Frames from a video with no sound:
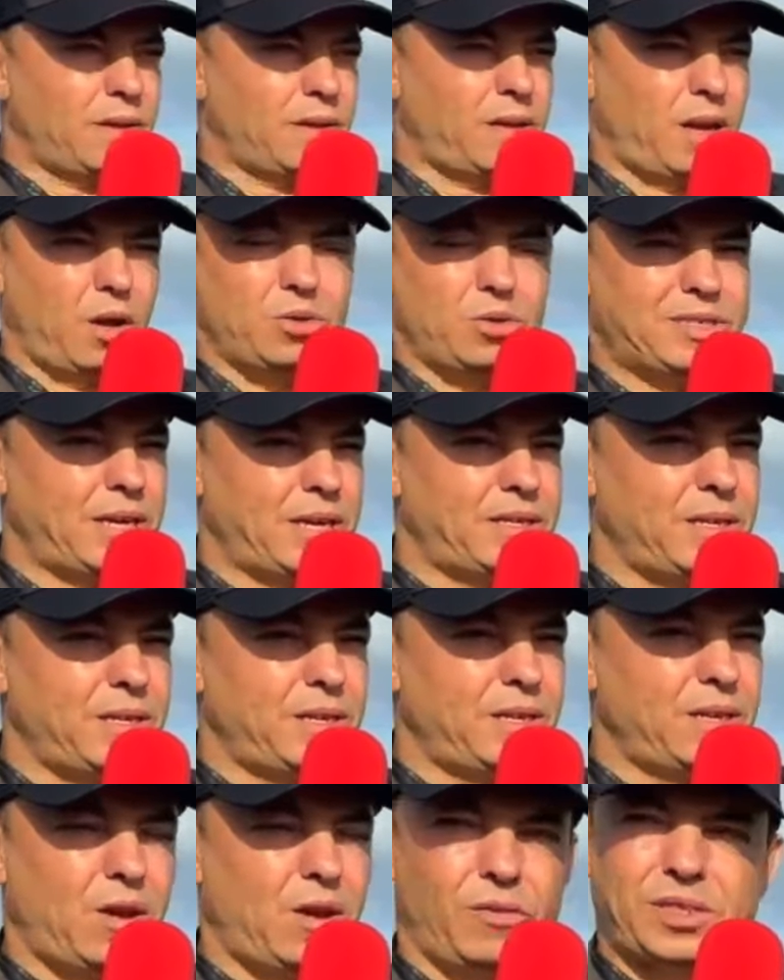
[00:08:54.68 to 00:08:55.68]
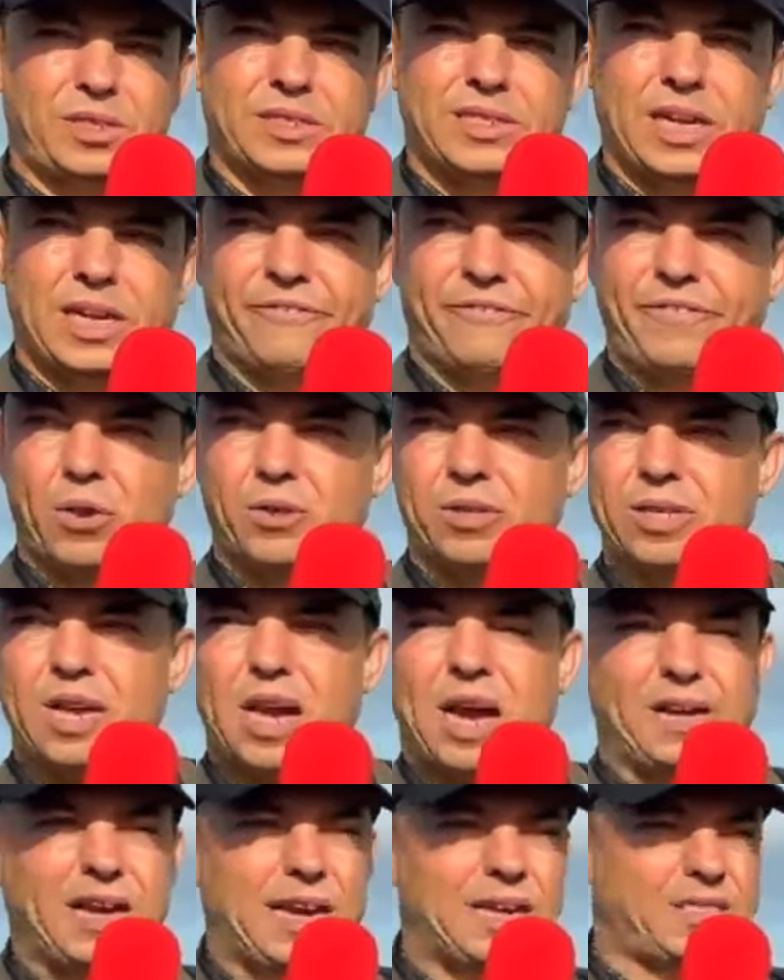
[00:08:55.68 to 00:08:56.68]
close season. Obviously, take folks
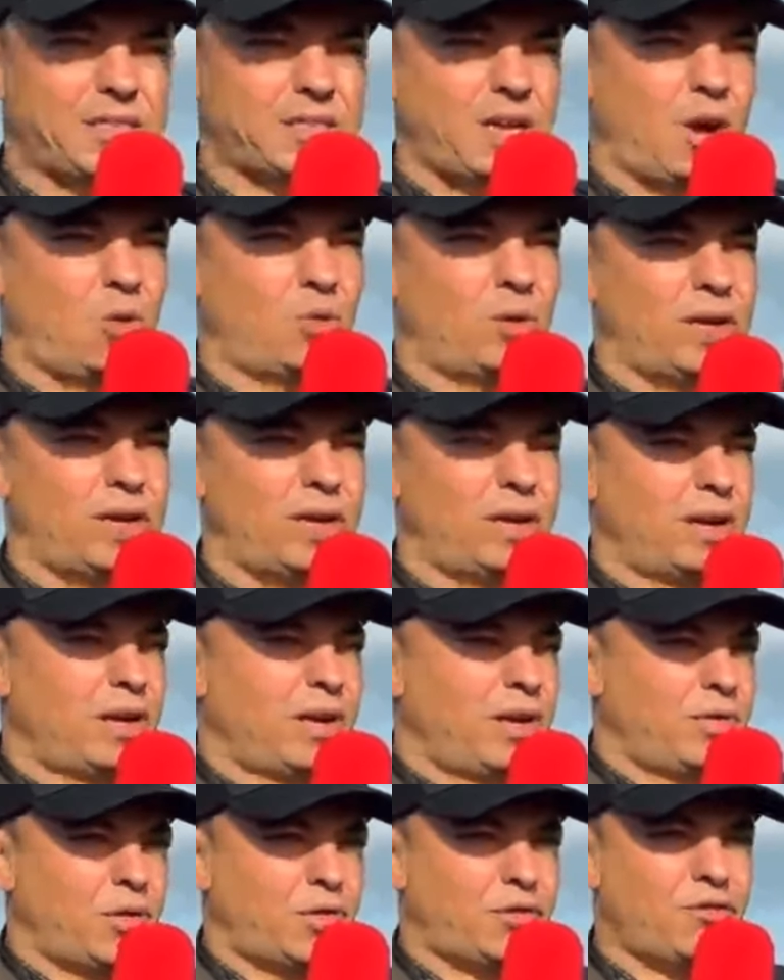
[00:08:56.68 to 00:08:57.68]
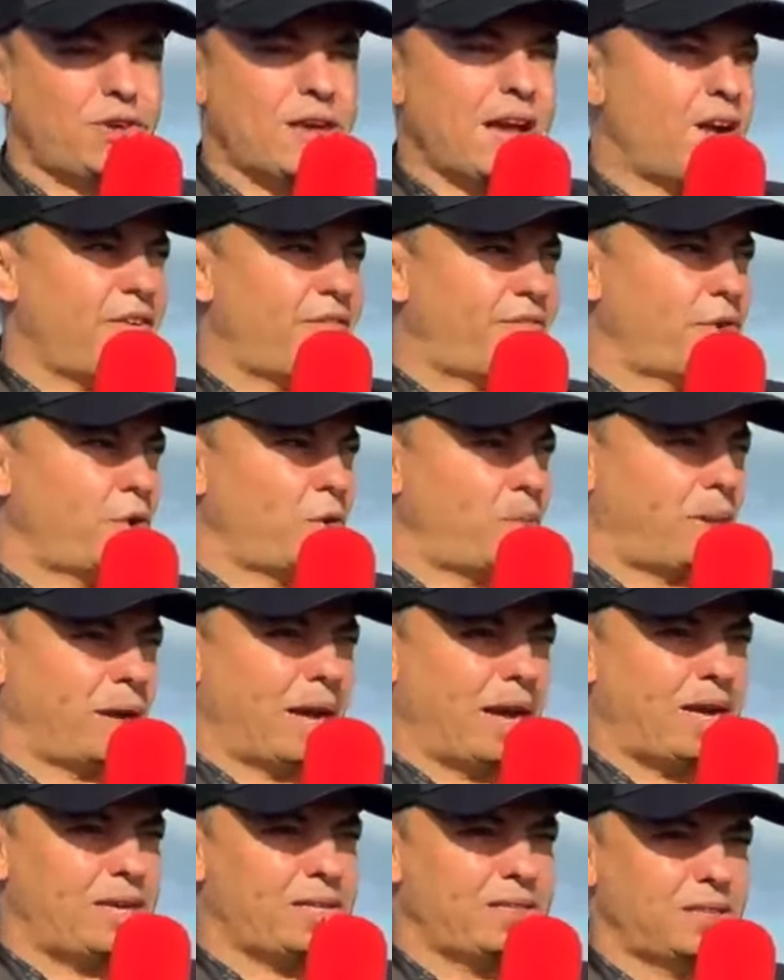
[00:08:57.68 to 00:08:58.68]
out of that. He's a goalie. The three outfield
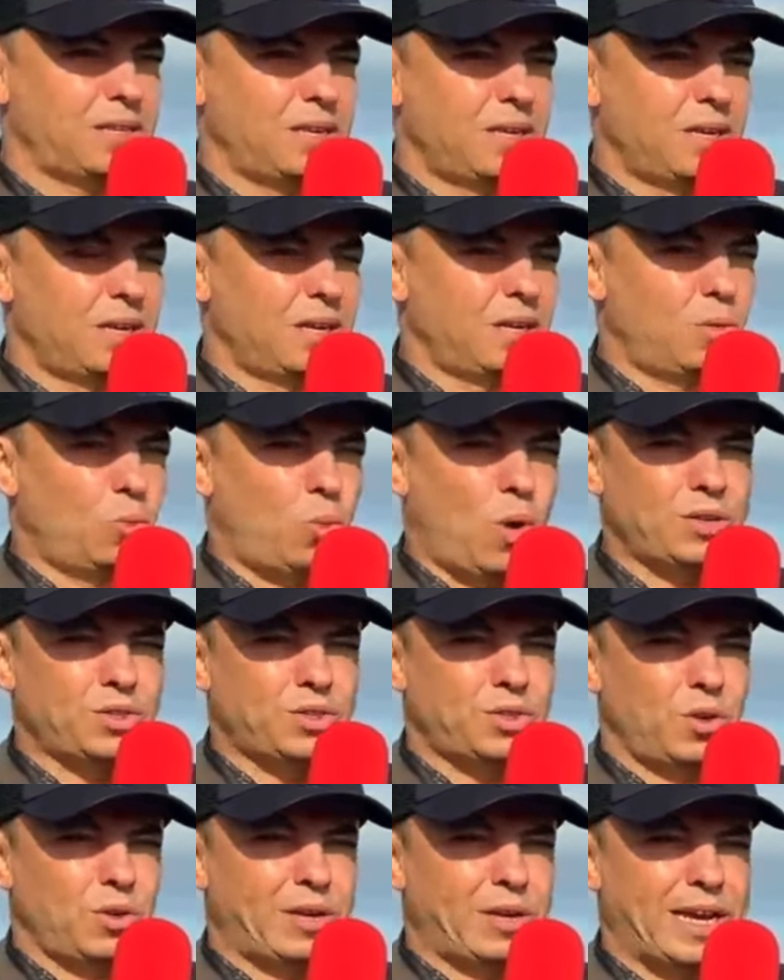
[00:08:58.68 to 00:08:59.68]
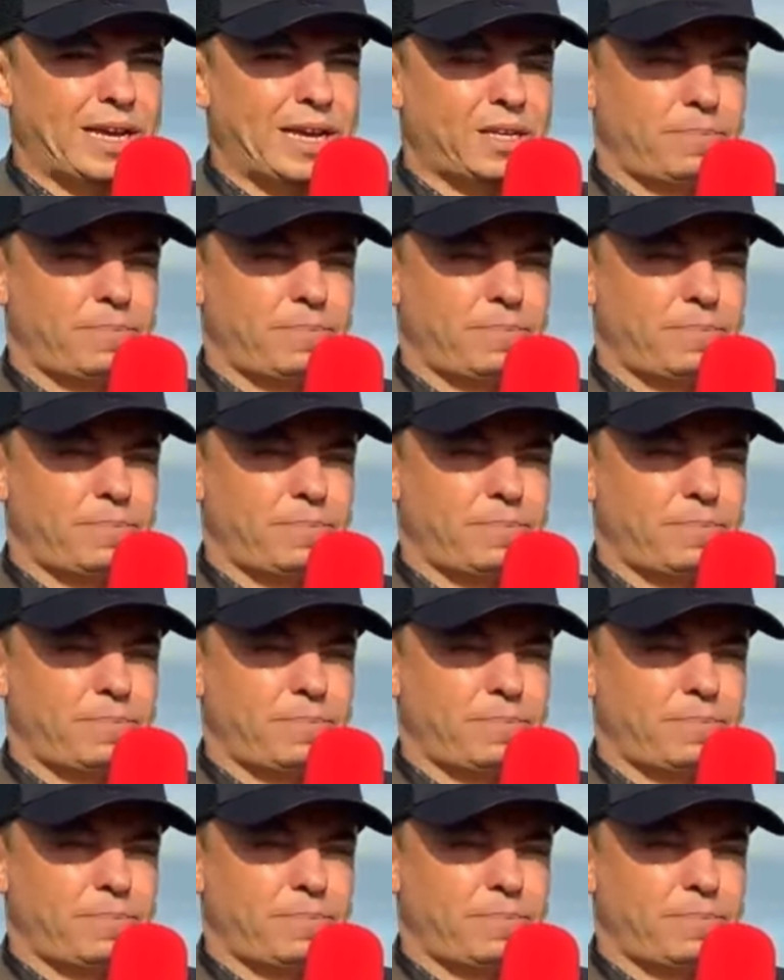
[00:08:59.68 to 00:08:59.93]
players, one's not kicked